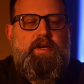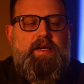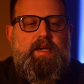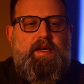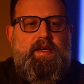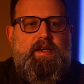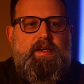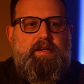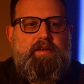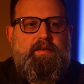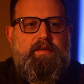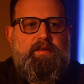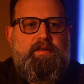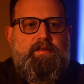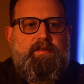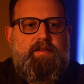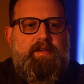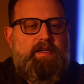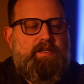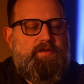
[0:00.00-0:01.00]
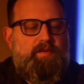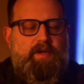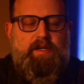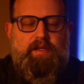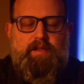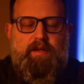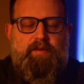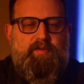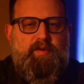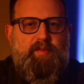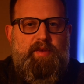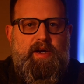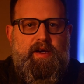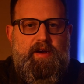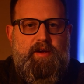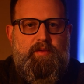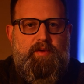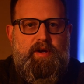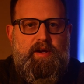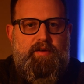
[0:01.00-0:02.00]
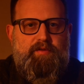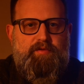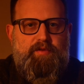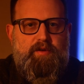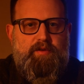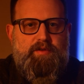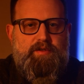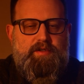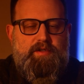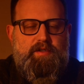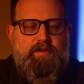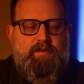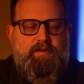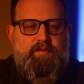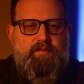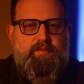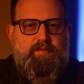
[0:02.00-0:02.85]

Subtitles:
and that's loved about it when I first